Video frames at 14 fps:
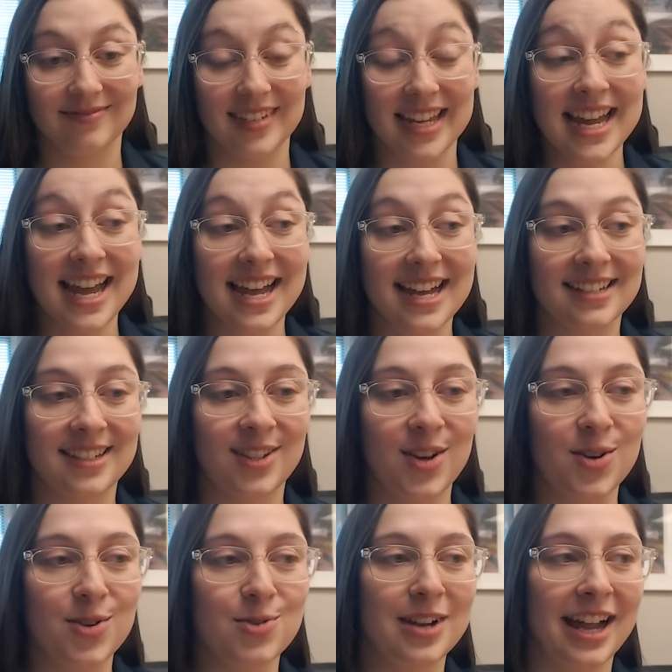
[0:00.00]
Yeah,
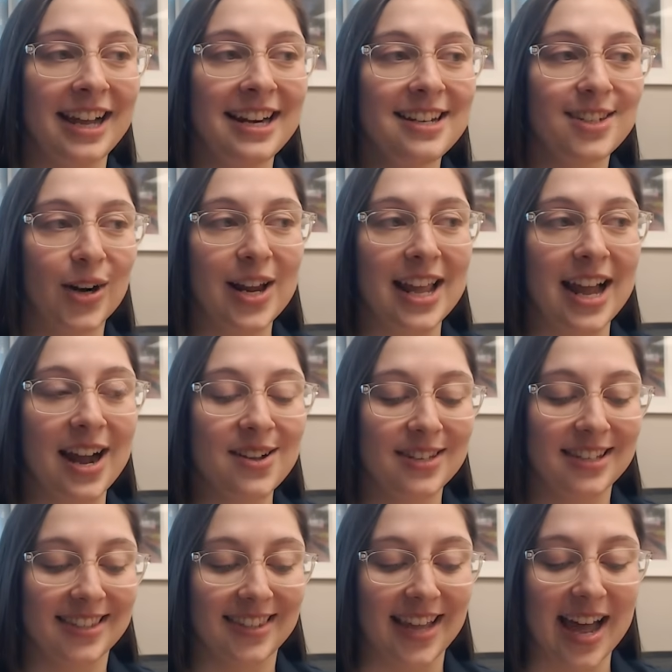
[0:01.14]
so kind of starting out in
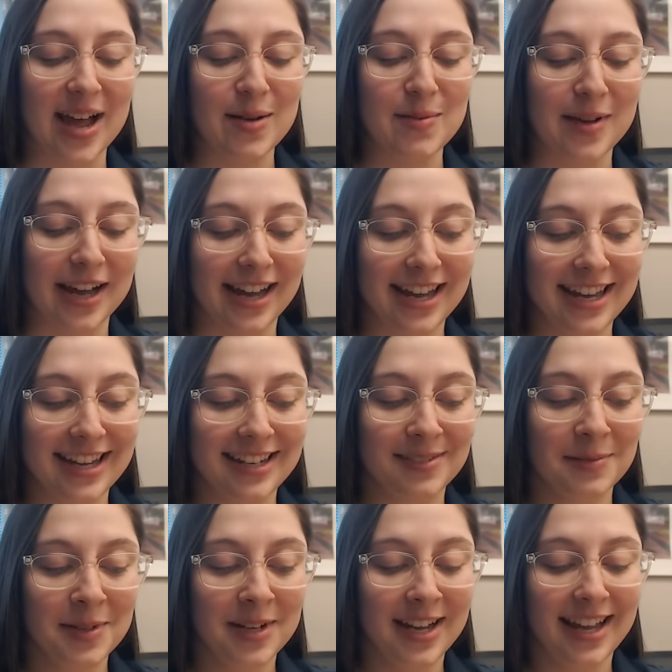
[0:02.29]
this lab,
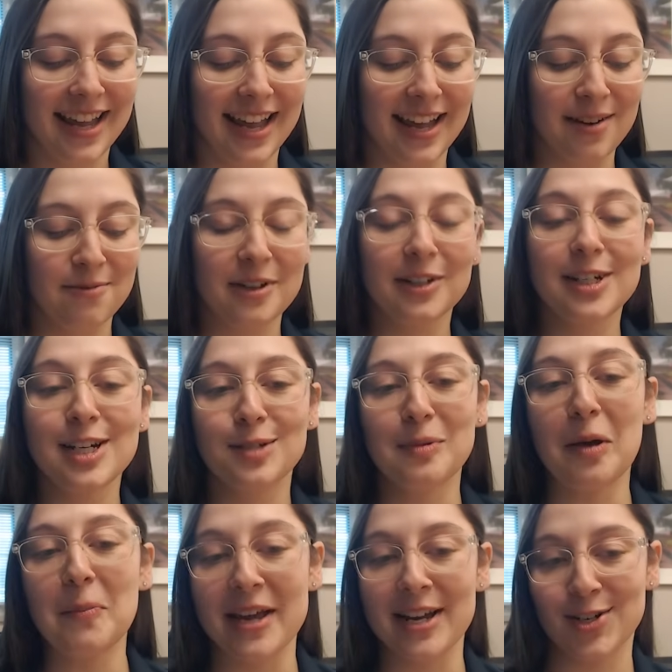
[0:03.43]
I had a very
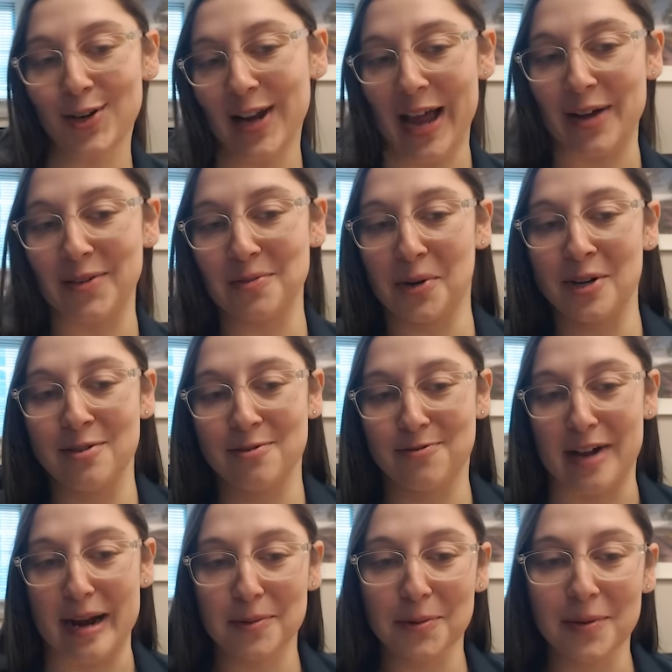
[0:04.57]
small picture on how important
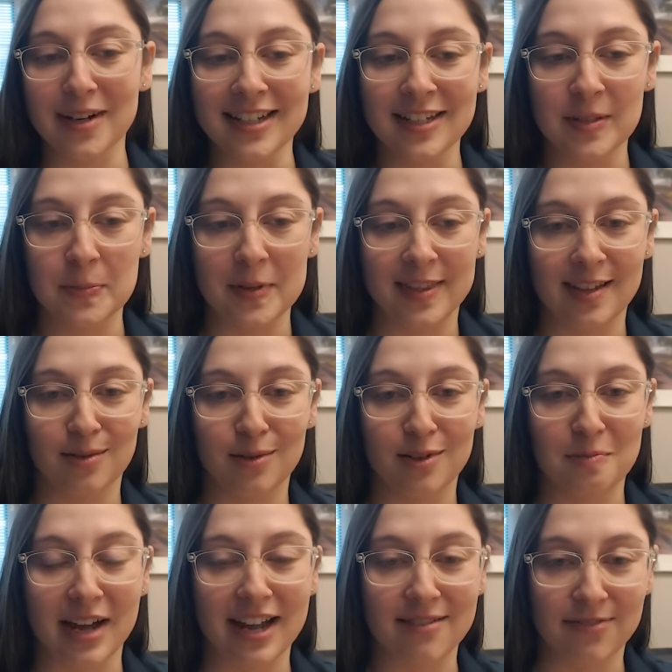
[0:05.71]
fiber was, but then with
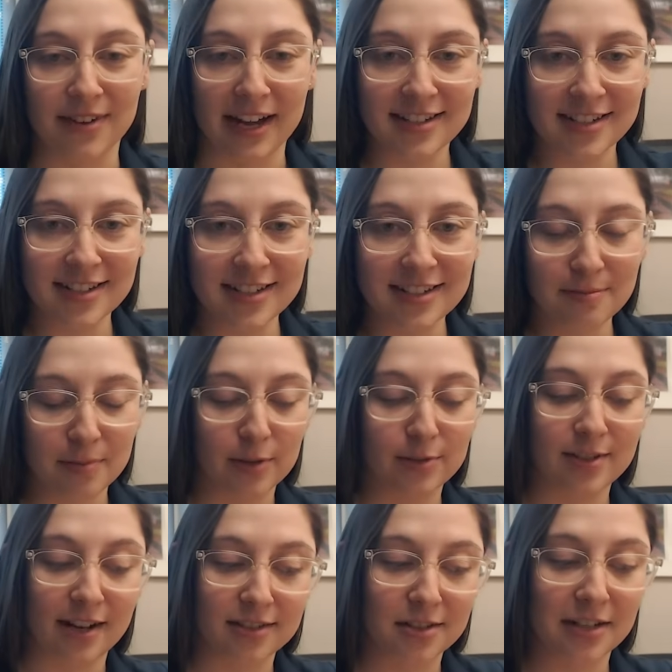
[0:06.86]
my advisor, both
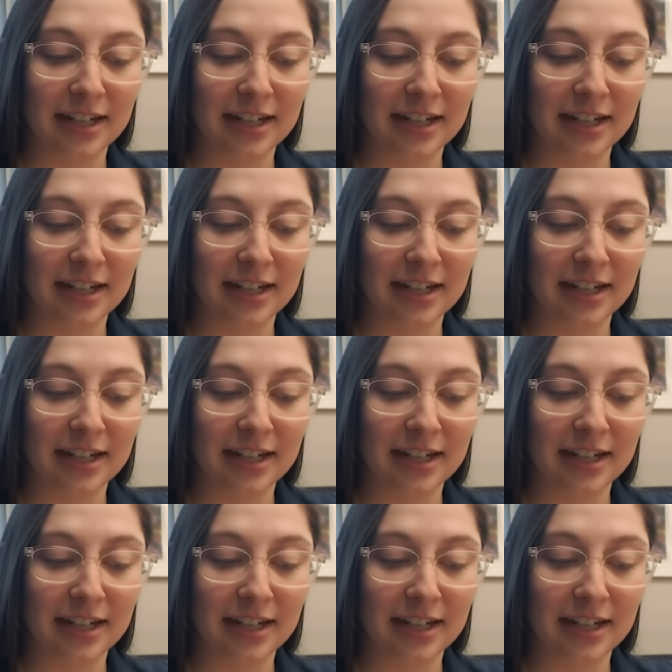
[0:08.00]
Dr.